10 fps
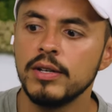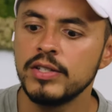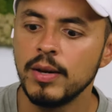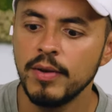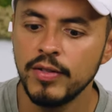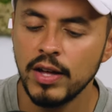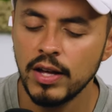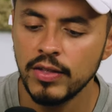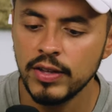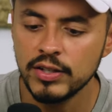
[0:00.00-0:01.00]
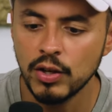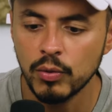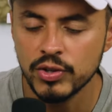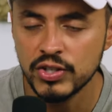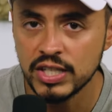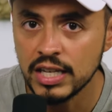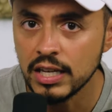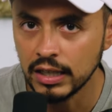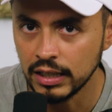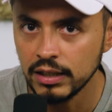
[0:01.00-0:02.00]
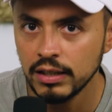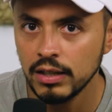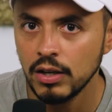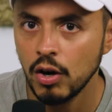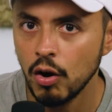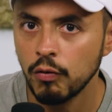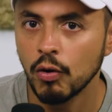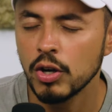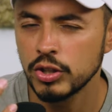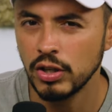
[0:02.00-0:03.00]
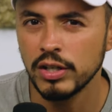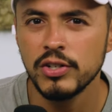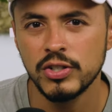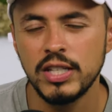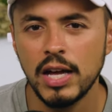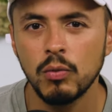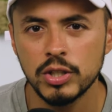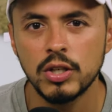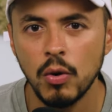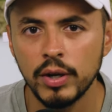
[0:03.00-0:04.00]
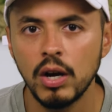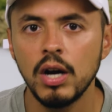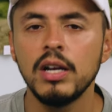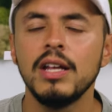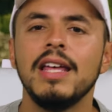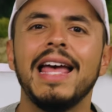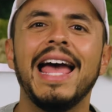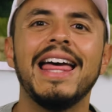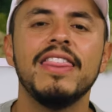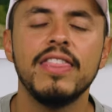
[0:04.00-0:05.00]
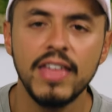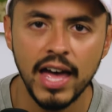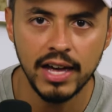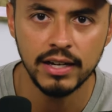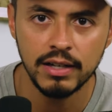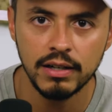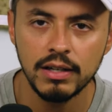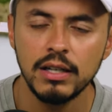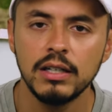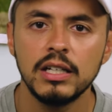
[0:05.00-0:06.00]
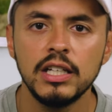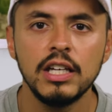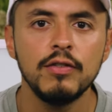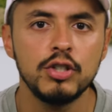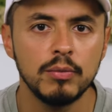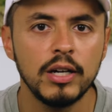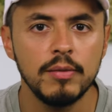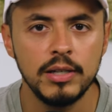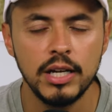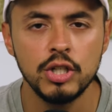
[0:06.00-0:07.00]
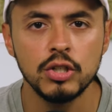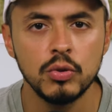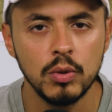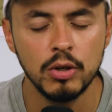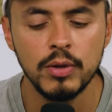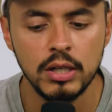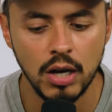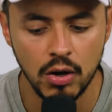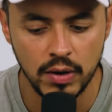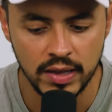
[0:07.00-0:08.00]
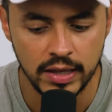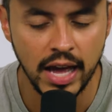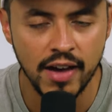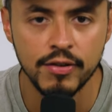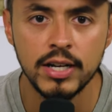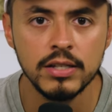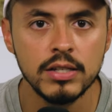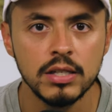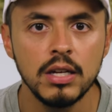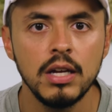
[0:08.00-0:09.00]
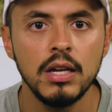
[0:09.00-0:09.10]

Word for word: some of the things that we're seeing overall so you understand what's going on. And then going to give you some recommendations. What do we know in the evidence?